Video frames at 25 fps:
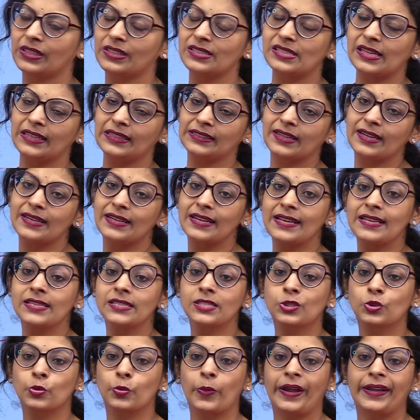The resultant
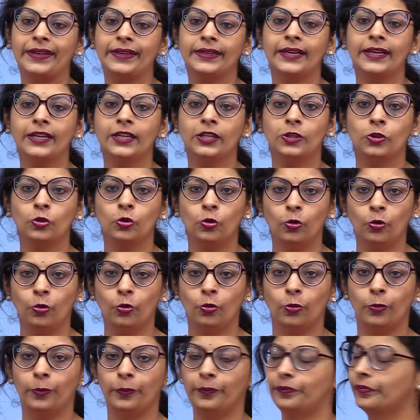is
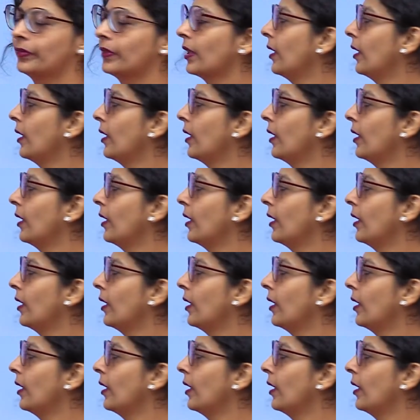22.